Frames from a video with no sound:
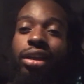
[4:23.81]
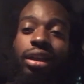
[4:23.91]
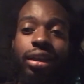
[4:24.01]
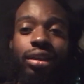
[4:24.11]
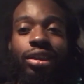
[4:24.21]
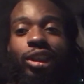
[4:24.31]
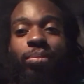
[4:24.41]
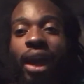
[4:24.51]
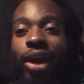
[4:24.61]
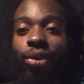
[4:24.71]
Uh, this
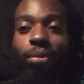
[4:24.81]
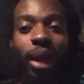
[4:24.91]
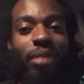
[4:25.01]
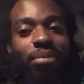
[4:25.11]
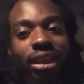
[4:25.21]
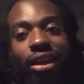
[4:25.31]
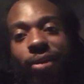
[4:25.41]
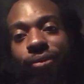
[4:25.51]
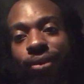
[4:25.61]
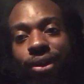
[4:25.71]
battle might be
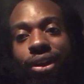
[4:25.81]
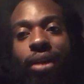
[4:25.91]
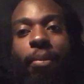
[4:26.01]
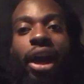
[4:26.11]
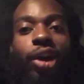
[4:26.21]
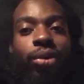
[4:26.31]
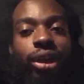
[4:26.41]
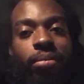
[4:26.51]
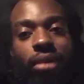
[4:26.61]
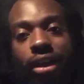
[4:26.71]
up for battle of
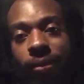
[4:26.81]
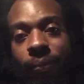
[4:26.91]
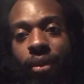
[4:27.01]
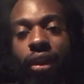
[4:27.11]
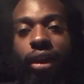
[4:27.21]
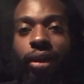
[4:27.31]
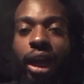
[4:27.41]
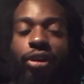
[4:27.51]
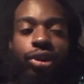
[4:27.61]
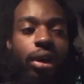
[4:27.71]
the month. Uh,
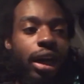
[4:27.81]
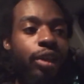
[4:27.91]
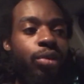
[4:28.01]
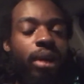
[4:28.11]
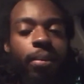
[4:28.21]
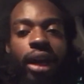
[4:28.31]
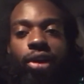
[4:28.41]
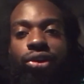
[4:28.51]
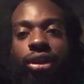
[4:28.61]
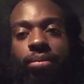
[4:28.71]
I, you know, I do my
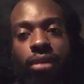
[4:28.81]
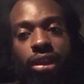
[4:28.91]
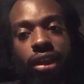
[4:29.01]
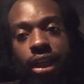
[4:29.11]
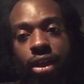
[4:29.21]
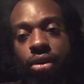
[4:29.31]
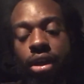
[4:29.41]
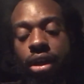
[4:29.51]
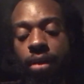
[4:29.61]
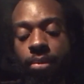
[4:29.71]
battles of the month now.
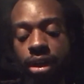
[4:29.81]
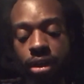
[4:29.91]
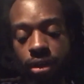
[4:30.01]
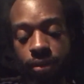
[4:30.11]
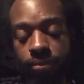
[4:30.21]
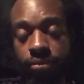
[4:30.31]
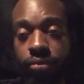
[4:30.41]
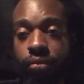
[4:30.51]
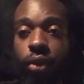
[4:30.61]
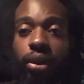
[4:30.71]
But um,
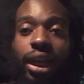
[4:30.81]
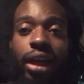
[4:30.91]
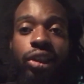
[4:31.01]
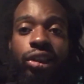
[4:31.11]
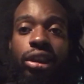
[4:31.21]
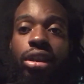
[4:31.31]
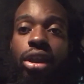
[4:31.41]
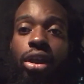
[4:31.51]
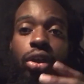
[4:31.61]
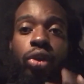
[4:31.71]
we gotta see.
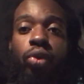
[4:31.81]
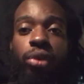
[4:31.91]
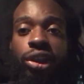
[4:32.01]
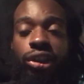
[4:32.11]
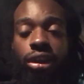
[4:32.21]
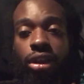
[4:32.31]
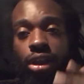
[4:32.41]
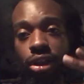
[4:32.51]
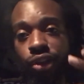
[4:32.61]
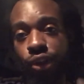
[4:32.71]
Glueazy
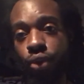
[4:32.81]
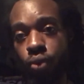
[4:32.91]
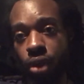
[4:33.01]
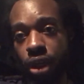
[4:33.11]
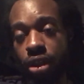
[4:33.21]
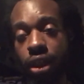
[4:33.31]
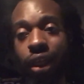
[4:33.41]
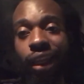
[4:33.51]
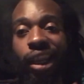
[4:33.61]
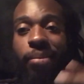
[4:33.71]
two one.
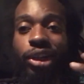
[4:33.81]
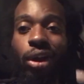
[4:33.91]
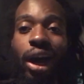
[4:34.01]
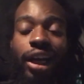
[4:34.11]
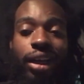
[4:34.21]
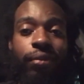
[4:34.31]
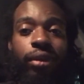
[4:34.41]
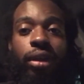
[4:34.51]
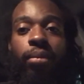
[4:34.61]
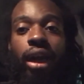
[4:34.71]
Let me know how y'all
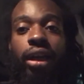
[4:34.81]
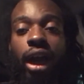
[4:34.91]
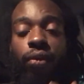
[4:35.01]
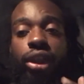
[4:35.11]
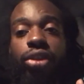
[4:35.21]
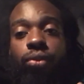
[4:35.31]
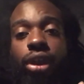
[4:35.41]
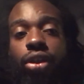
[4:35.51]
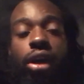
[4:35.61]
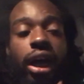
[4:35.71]
feel about it. I really
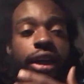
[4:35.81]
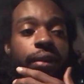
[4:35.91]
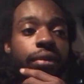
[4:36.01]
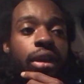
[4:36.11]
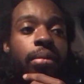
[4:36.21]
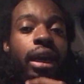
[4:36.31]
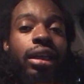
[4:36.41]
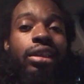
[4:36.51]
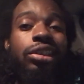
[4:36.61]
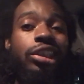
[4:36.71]
want to know how y'all feel about
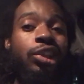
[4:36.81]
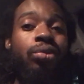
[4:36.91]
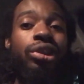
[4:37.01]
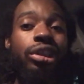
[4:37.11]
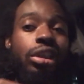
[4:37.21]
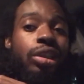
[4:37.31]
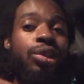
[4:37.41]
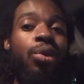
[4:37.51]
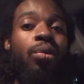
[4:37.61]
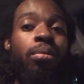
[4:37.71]
it because this was a
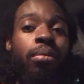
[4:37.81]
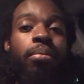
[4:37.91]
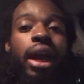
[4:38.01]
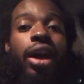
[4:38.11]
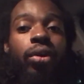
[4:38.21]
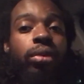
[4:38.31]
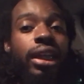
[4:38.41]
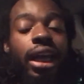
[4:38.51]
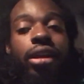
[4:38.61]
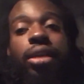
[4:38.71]
dope battle. We
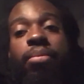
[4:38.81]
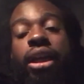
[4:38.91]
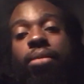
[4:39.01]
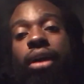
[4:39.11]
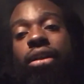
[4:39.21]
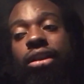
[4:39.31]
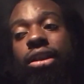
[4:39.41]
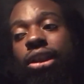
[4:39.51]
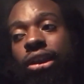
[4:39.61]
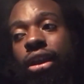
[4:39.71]
got to debate about
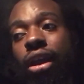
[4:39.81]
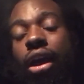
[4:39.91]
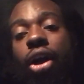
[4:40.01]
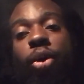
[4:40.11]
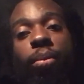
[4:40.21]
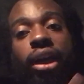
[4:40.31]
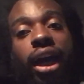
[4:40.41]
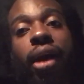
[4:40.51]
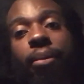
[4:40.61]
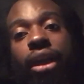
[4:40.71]
this. Um,
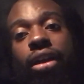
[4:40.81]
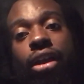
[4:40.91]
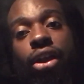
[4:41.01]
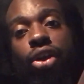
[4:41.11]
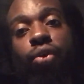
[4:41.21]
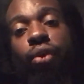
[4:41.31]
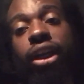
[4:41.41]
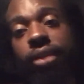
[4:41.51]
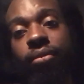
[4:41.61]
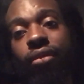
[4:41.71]
comment,
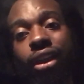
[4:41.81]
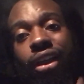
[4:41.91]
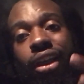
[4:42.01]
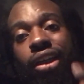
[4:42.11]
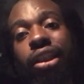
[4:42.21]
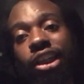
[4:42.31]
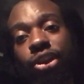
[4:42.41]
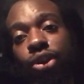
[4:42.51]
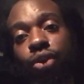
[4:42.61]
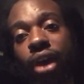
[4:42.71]
rate, hit that
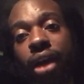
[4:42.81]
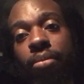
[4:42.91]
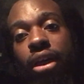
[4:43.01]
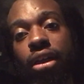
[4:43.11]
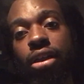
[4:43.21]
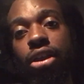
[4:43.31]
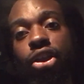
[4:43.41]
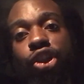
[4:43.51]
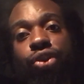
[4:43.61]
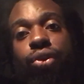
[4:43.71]
subscribe button.
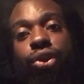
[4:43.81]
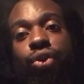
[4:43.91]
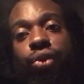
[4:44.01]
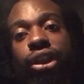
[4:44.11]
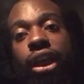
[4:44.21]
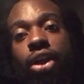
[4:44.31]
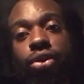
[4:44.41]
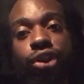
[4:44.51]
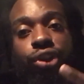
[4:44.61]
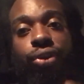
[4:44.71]
Trill three
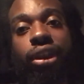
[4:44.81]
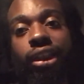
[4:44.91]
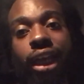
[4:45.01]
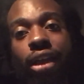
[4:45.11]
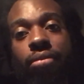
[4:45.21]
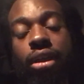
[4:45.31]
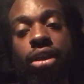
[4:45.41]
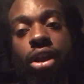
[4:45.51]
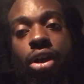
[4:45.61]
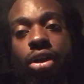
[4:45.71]
L's, trillion dollar man,
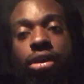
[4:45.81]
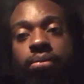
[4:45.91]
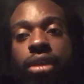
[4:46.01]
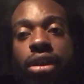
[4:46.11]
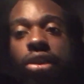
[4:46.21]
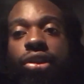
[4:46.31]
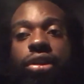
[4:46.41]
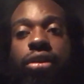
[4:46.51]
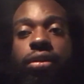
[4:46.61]
y'all. Peace.